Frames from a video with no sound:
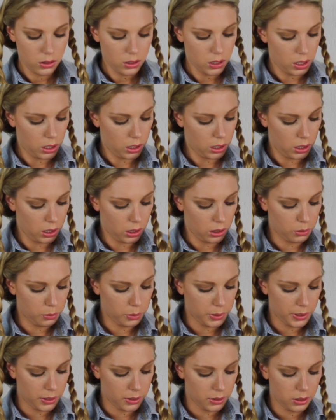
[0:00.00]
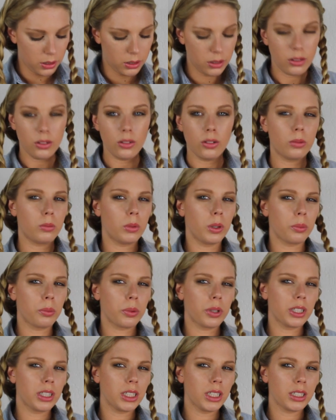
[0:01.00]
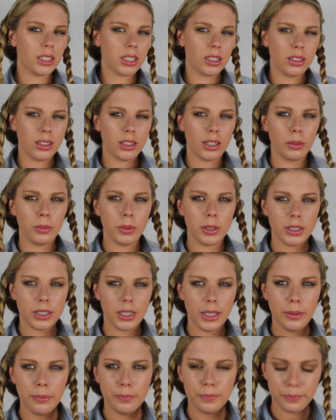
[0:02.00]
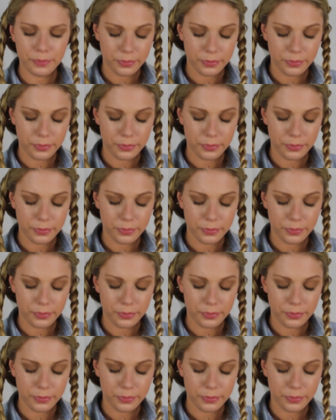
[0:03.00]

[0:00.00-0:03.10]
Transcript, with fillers: taking the brand not my prettiest look I must say